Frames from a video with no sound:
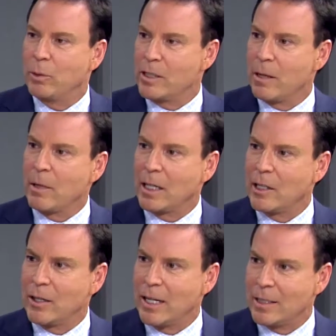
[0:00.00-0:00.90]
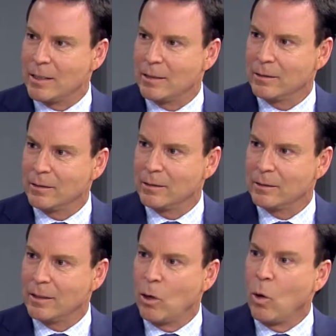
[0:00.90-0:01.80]
put sunblock on your kids.
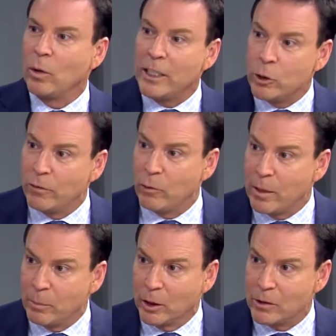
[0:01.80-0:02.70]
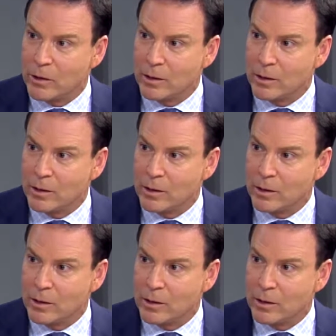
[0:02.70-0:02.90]
Only to avoid burns.